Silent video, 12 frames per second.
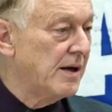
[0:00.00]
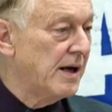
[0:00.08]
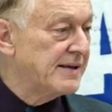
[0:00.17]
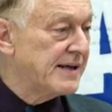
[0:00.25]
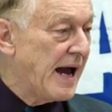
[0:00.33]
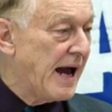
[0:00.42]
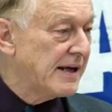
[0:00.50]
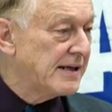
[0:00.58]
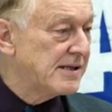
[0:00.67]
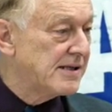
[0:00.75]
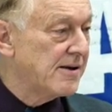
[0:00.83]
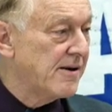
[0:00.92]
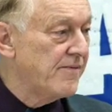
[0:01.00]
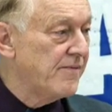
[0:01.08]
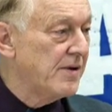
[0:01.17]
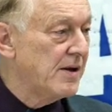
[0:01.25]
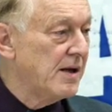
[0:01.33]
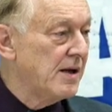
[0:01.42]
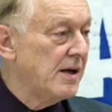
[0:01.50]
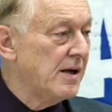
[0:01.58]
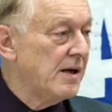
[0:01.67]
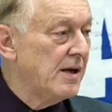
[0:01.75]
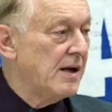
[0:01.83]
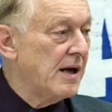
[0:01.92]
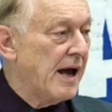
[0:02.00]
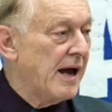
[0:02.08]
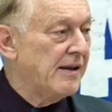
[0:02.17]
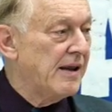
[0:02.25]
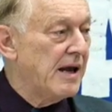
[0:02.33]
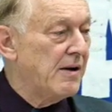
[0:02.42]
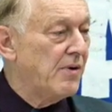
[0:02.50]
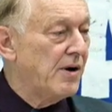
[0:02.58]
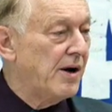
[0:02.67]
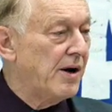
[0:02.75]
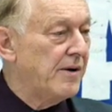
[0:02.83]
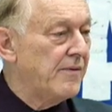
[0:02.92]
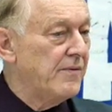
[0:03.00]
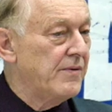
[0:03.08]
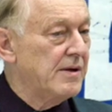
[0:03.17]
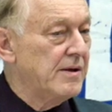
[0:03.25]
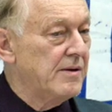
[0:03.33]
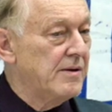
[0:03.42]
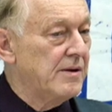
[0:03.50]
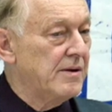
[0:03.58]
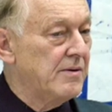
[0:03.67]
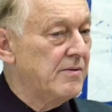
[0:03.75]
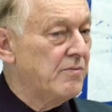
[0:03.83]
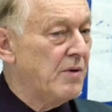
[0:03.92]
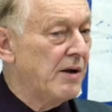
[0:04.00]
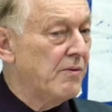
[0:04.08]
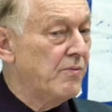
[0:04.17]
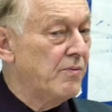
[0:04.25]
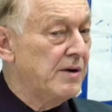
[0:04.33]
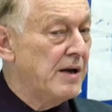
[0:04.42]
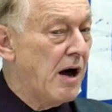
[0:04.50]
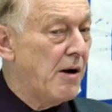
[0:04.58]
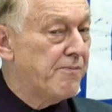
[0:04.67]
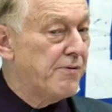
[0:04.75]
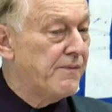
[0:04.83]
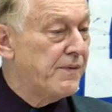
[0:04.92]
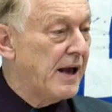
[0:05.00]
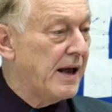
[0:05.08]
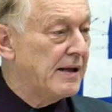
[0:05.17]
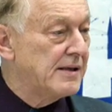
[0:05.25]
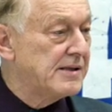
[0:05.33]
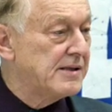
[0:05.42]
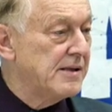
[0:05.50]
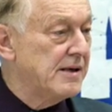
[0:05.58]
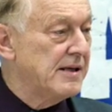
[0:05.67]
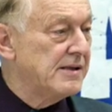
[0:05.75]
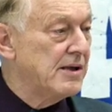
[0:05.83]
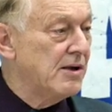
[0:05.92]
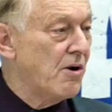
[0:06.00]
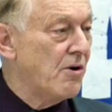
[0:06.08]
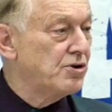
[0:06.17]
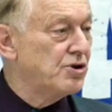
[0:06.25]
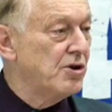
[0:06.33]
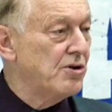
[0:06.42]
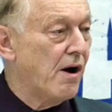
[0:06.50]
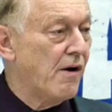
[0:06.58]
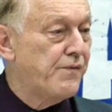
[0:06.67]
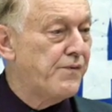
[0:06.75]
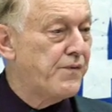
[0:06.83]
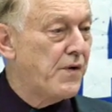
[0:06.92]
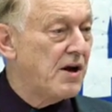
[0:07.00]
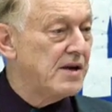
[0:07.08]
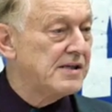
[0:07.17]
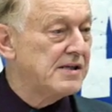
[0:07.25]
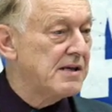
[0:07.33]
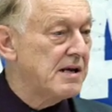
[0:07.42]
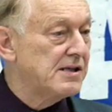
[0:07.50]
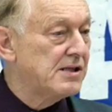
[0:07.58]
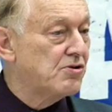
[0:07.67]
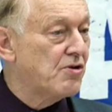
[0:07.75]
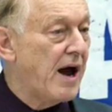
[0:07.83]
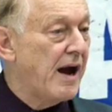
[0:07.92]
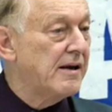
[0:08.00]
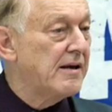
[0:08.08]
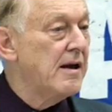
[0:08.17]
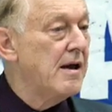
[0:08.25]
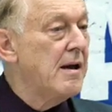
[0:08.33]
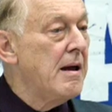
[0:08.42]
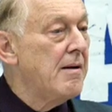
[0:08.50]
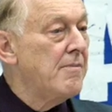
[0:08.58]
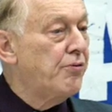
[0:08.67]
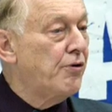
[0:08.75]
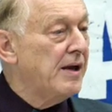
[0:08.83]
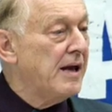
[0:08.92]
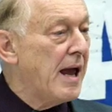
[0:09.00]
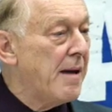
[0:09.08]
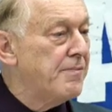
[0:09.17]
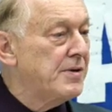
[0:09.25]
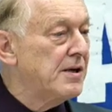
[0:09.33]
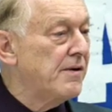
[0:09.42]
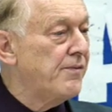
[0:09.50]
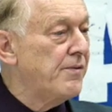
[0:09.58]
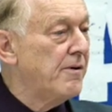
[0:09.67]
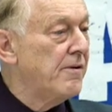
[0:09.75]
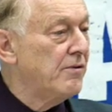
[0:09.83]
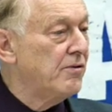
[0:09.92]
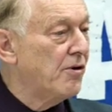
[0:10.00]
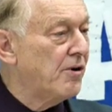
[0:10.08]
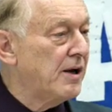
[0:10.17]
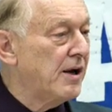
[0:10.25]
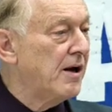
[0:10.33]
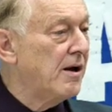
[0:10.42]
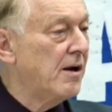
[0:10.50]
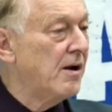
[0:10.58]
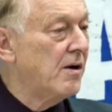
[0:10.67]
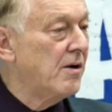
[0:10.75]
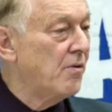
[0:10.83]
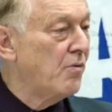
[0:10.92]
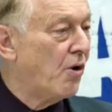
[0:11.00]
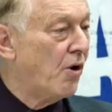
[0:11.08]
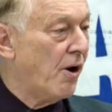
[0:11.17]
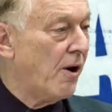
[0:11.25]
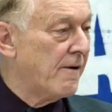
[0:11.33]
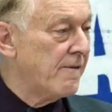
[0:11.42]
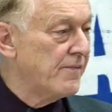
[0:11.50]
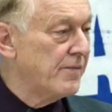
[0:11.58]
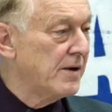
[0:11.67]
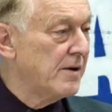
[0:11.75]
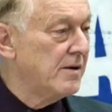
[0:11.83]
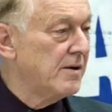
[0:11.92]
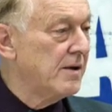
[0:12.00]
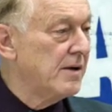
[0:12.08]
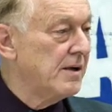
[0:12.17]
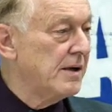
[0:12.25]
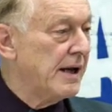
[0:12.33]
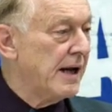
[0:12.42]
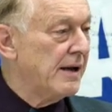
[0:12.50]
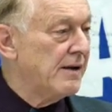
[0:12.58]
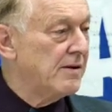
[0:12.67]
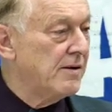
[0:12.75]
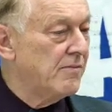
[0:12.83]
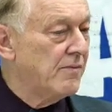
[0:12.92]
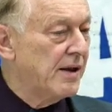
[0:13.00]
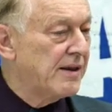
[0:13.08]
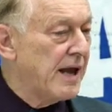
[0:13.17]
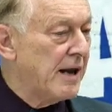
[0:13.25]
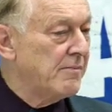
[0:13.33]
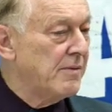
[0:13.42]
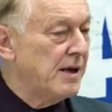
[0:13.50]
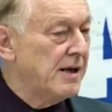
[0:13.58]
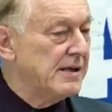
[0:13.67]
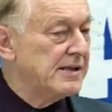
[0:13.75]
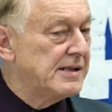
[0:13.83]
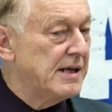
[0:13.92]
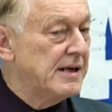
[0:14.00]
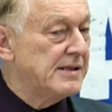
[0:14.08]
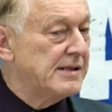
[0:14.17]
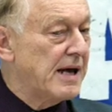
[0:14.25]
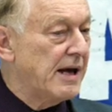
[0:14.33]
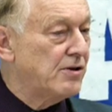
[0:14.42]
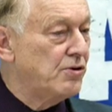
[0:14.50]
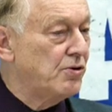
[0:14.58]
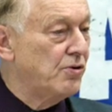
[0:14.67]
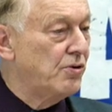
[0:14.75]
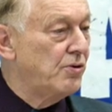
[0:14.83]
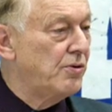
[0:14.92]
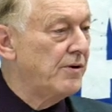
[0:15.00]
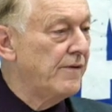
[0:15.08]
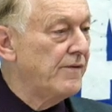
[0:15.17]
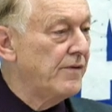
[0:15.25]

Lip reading: attacks, and they were, what now prevails is the notion of first strike preemptive nuclear war. And what that means is that you